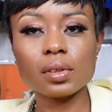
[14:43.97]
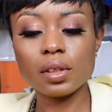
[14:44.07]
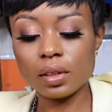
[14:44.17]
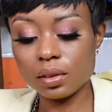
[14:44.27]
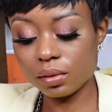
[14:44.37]

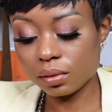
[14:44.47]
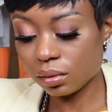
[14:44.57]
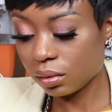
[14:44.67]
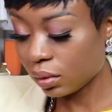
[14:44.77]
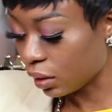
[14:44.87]
Yeah,
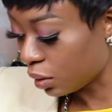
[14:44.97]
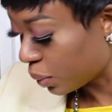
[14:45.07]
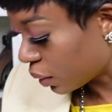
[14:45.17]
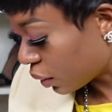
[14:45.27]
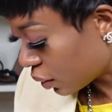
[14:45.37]
let's
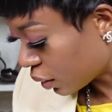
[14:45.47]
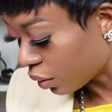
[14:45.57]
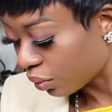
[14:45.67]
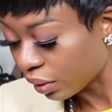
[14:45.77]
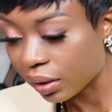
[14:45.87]
put this
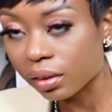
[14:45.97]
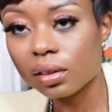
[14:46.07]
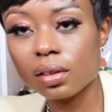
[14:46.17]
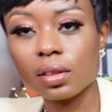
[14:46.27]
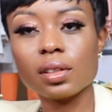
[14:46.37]
down right here.
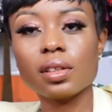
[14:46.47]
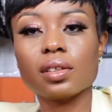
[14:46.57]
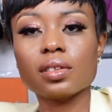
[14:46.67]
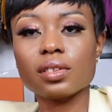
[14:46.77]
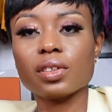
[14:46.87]

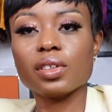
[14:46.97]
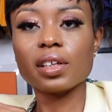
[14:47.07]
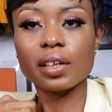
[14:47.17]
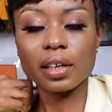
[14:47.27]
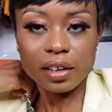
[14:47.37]
So you
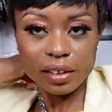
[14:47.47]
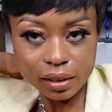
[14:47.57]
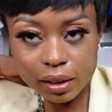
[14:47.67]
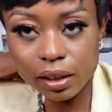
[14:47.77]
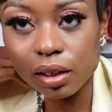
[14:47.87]
can carry it
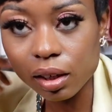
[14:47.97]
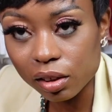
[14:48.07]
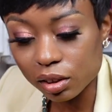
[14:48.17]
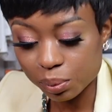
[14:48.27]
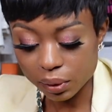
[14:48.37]
like a
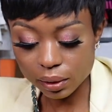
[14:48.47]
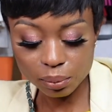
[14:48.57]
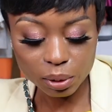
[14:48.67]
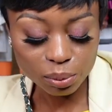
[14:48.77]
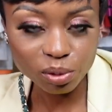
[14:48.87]
crossbody.
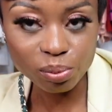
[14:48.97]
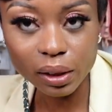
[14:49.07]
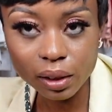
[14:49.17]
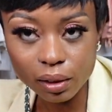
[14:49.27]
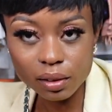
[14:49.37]
Let me move
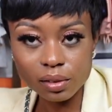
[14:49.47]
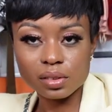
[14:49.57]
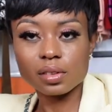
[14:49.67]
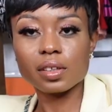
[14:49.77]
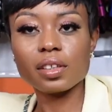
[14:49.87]
back a little
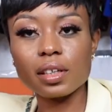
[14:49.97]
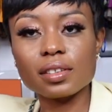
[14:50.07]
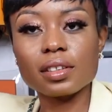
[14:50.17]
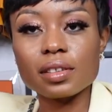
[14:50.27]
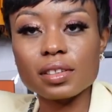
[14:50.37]
so that you
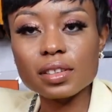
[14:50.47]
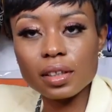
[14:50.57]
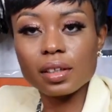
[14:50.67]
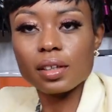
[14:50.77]
guys can see.